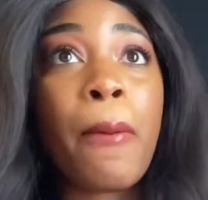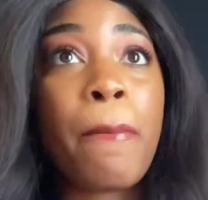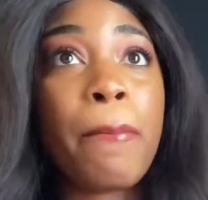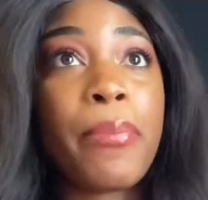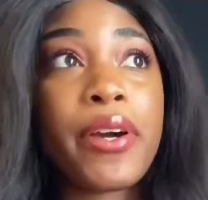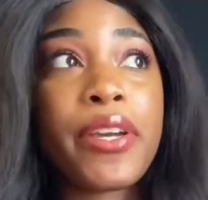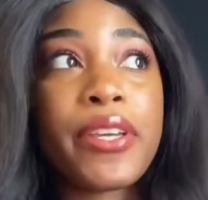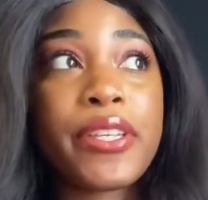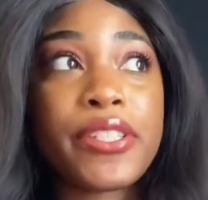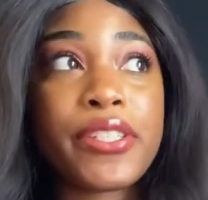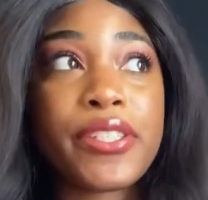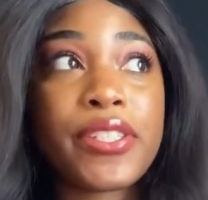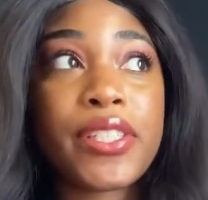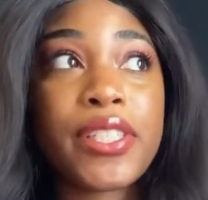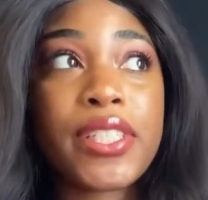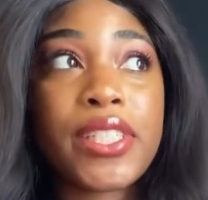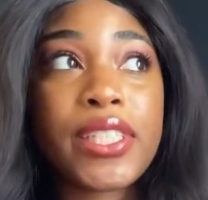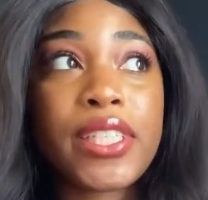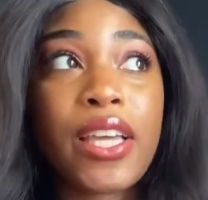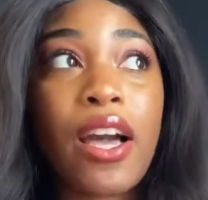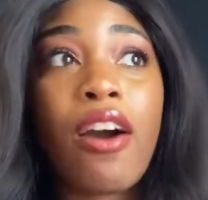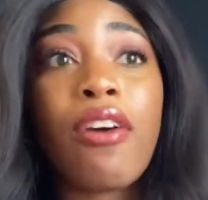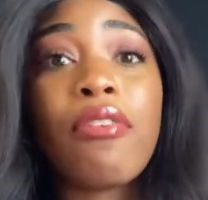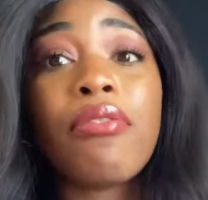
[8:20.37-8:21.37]
But
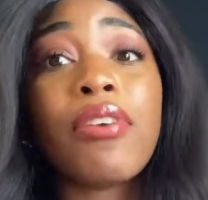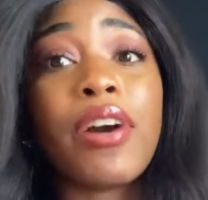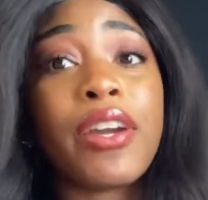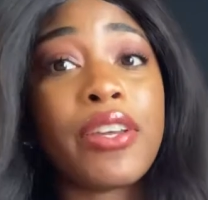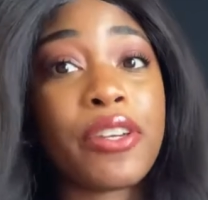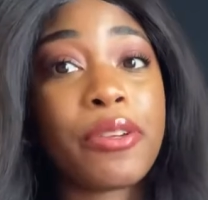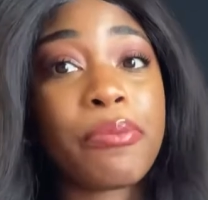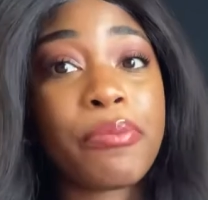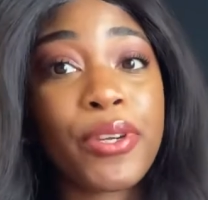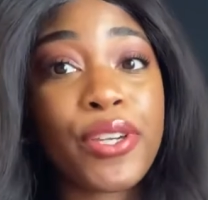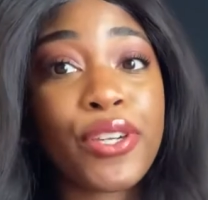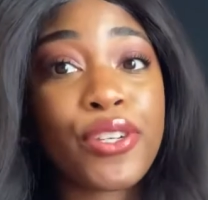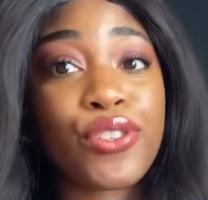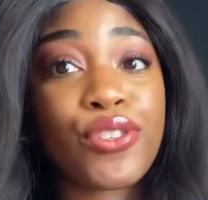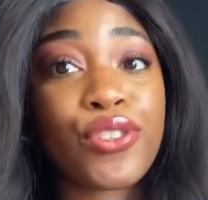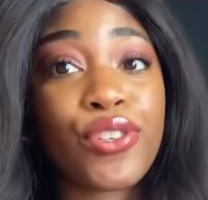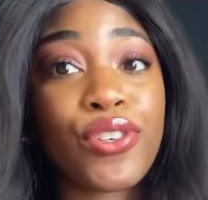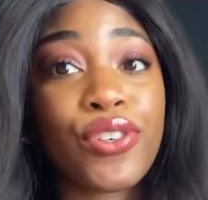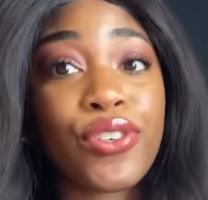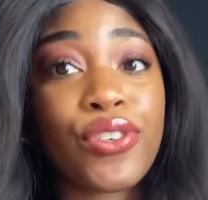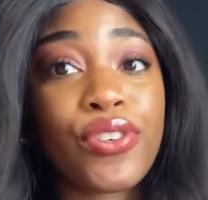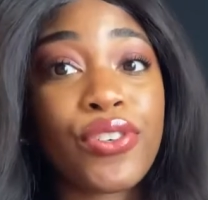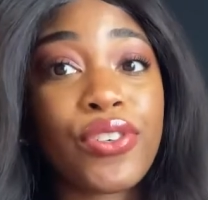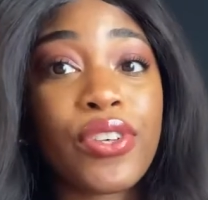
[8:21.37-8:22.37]
I'll find a picture
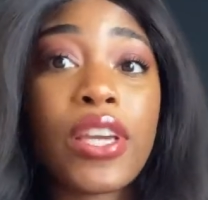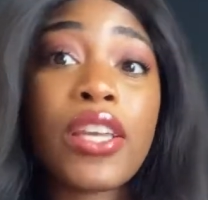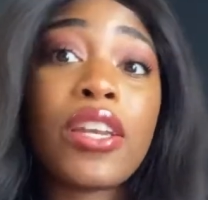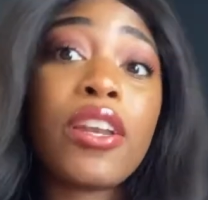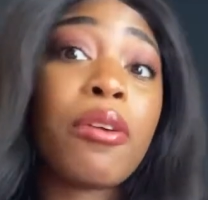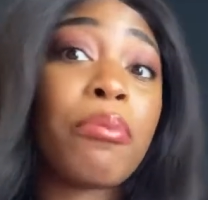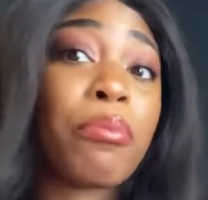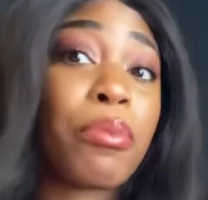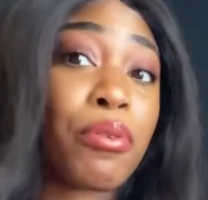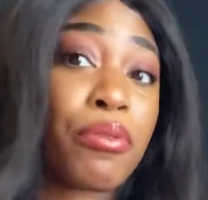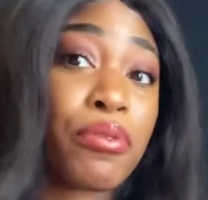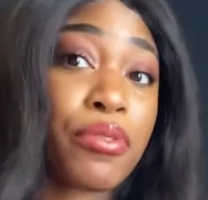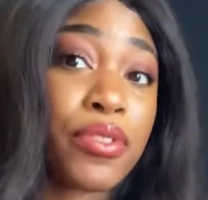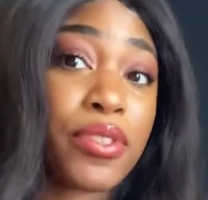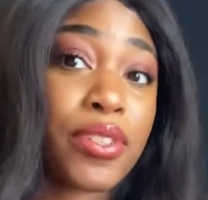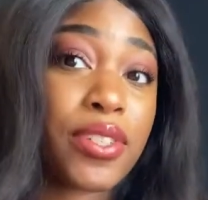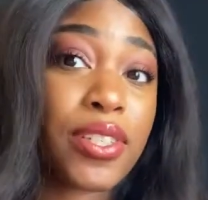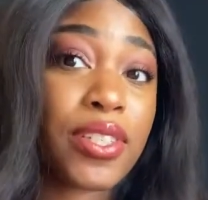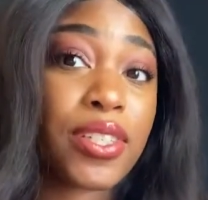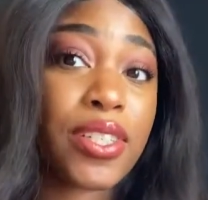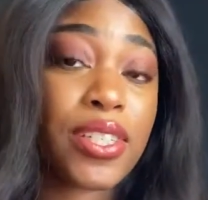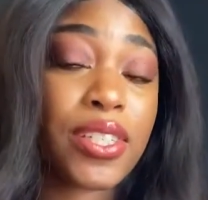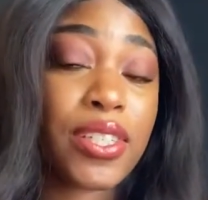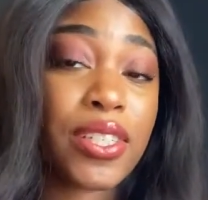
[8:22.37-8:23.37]
and I'll post
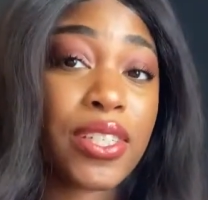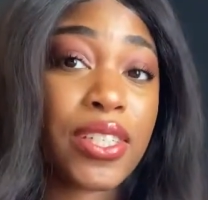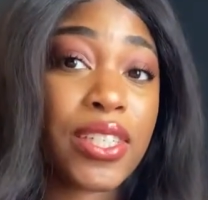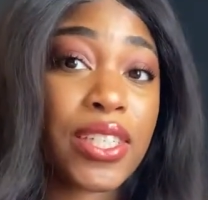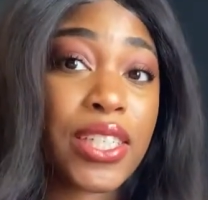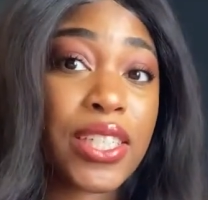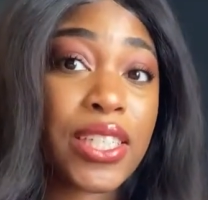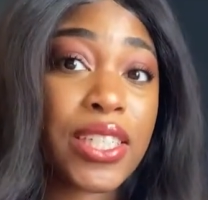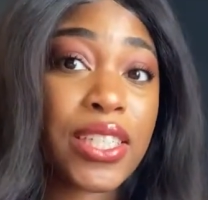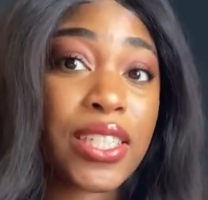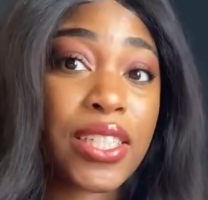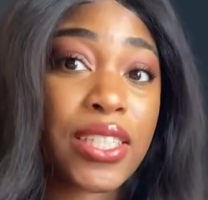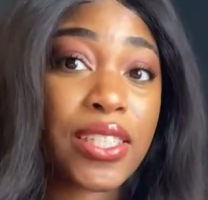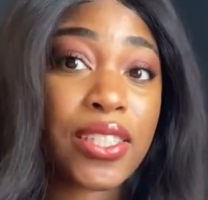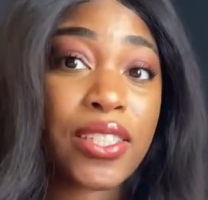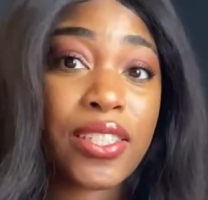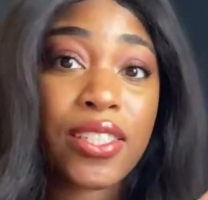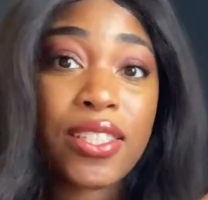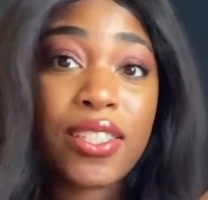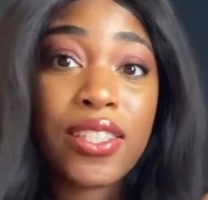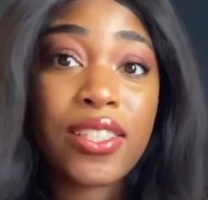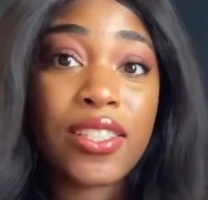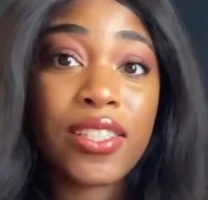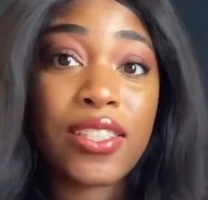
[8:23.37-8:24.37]
it here
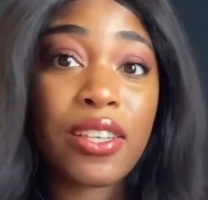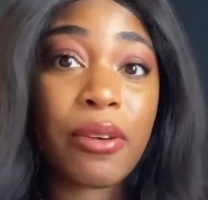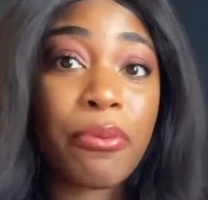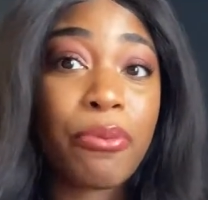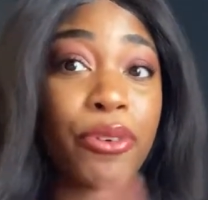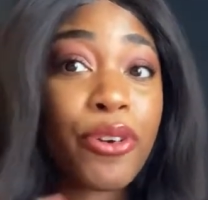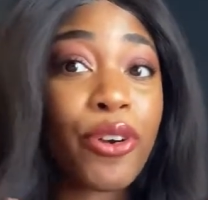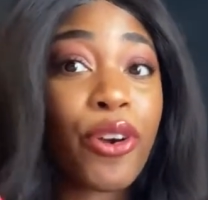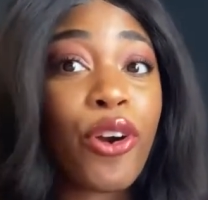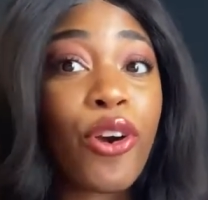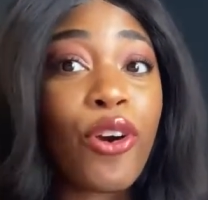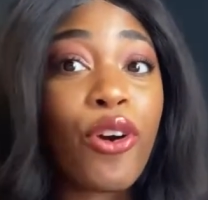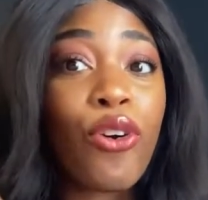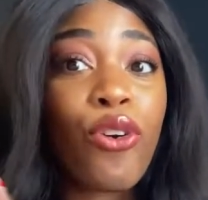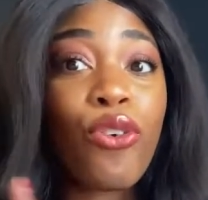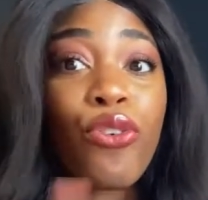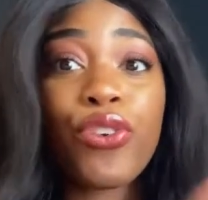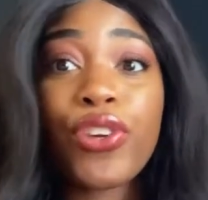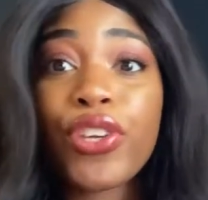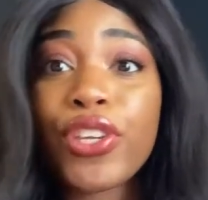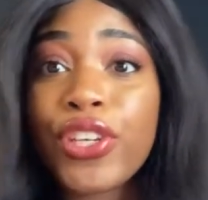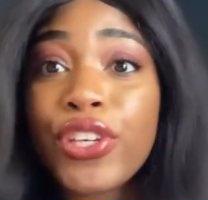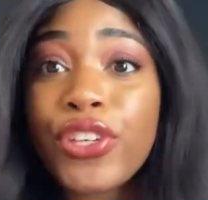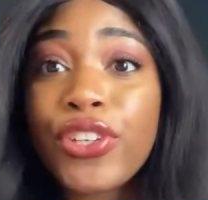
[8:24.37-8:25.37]
somewhere
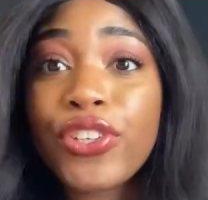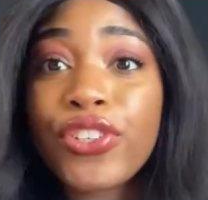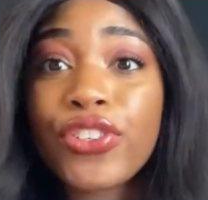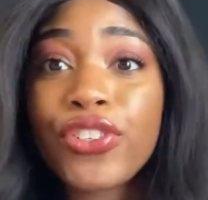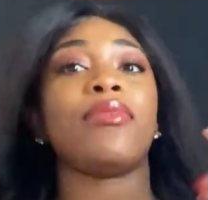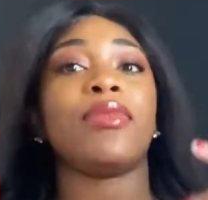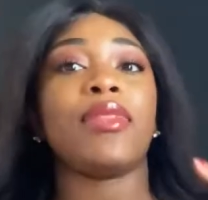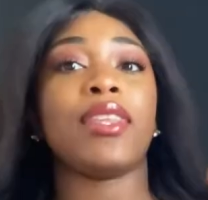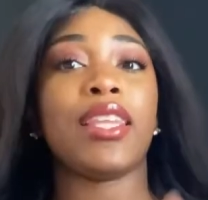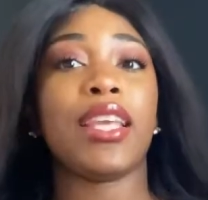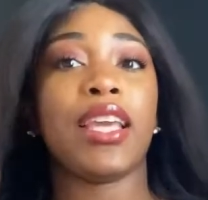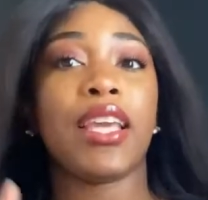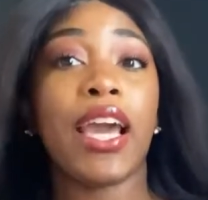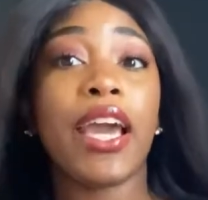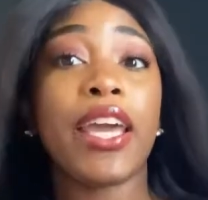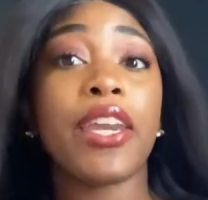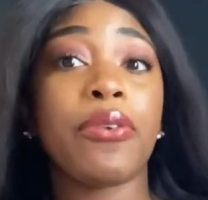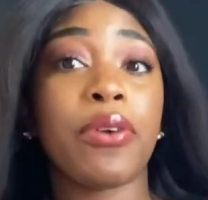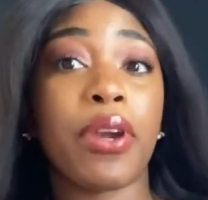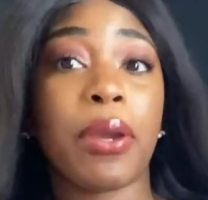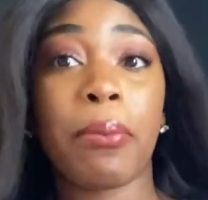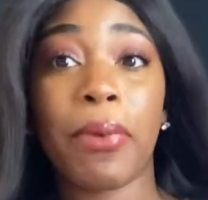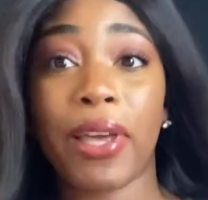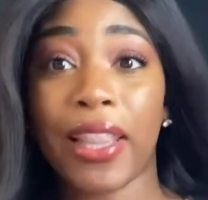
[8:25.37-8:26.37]
over here.
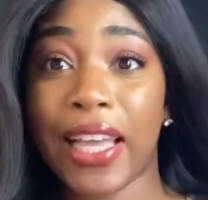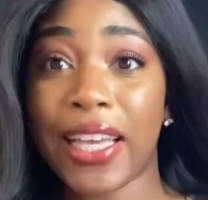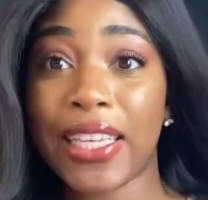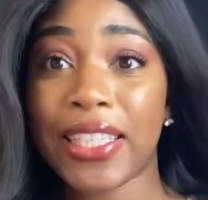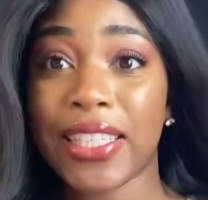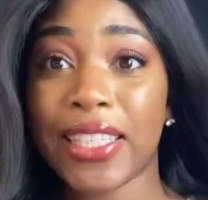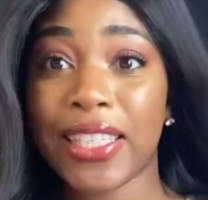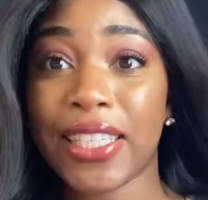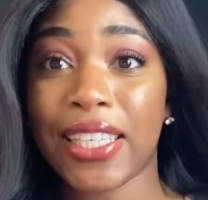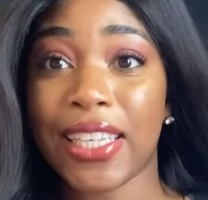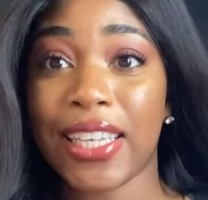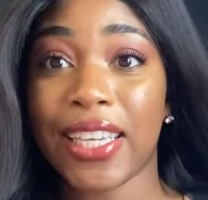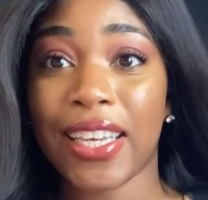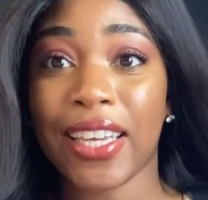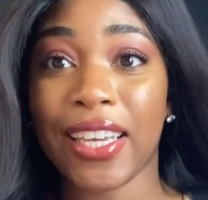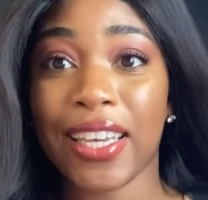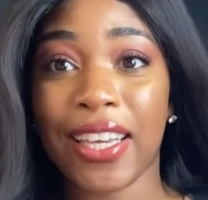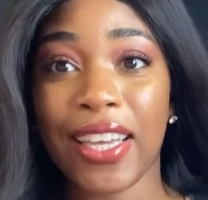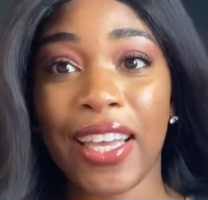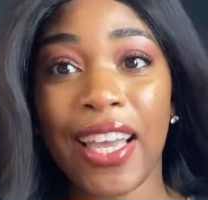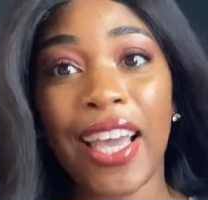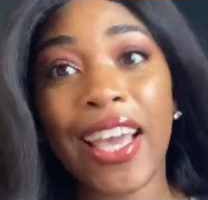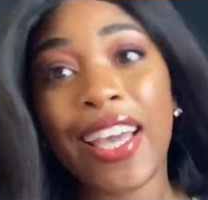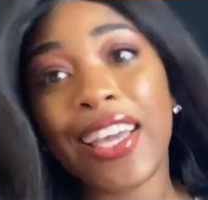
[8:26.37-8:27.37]
Anyway, my last thing
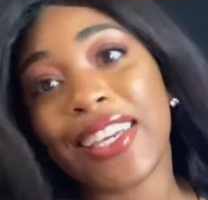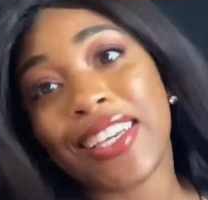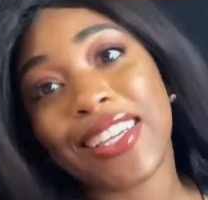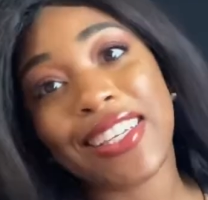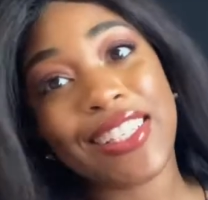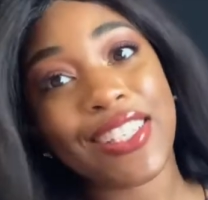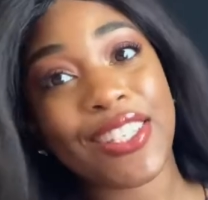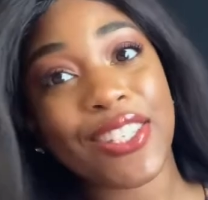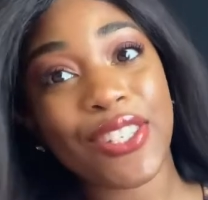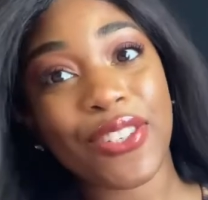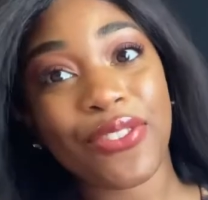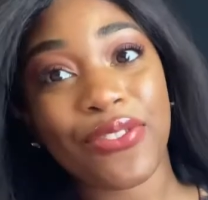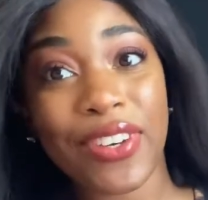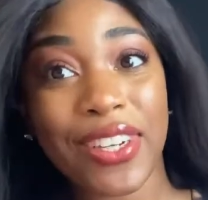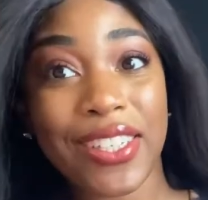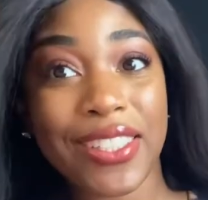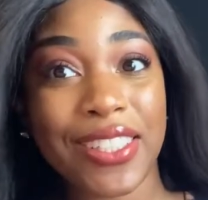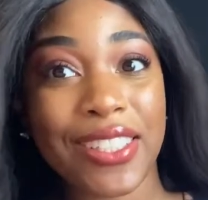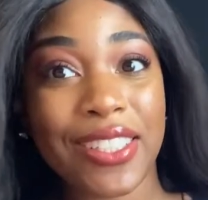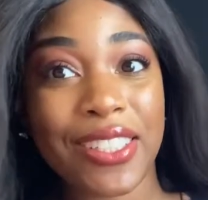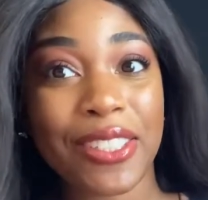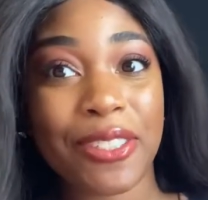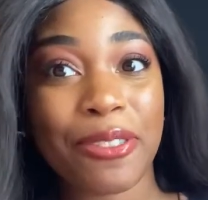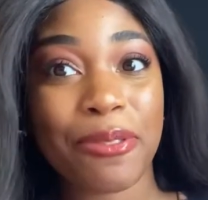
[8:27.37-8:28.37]
is
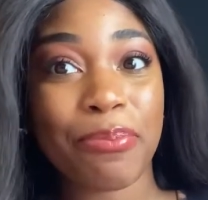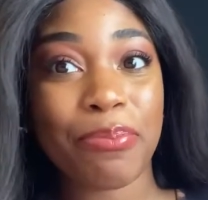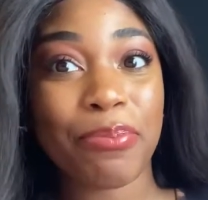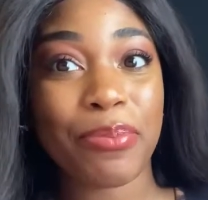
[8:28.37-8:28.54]
from